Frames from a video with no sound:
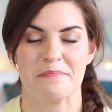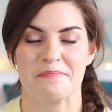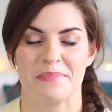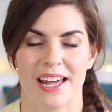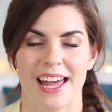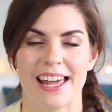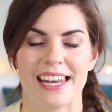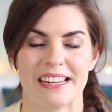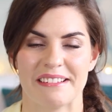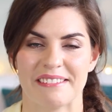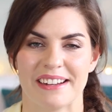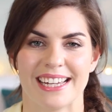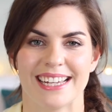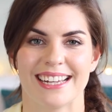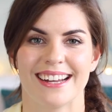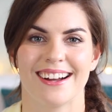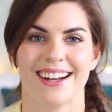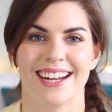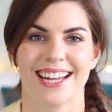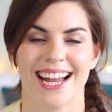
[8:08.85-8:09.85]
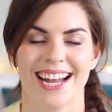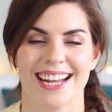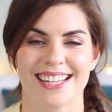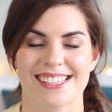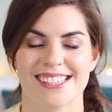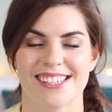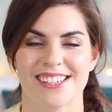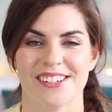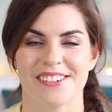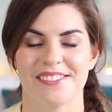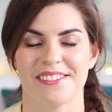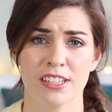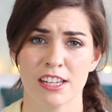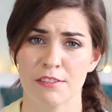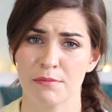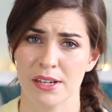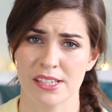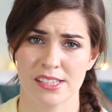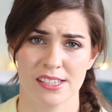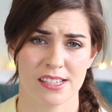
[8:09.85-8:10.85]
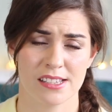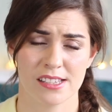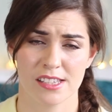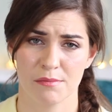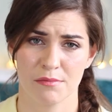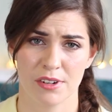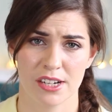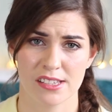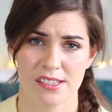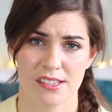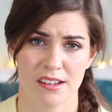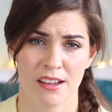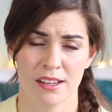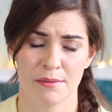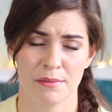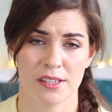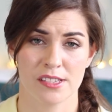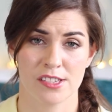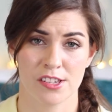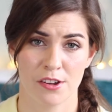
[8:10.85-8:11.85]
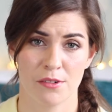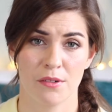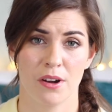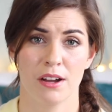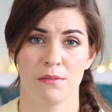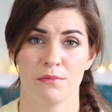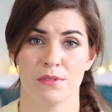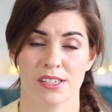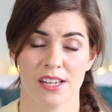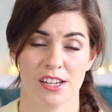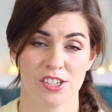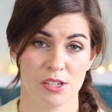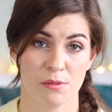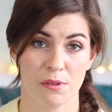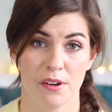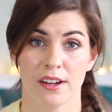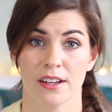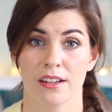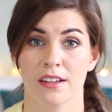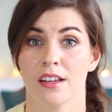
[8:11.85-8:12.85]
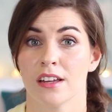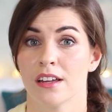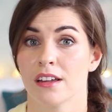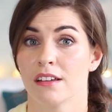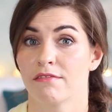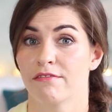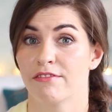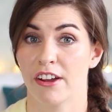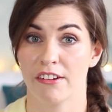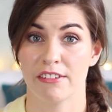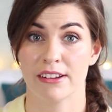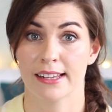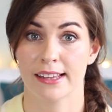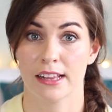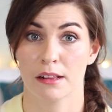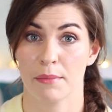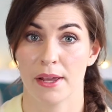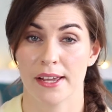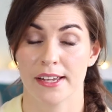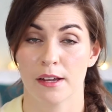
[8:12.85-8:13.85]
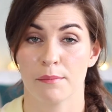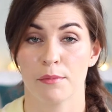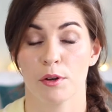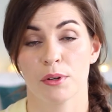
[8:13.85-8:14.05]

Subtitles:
But anyway, I had to give my skin some rest time, so I was actually wearing very little makeup.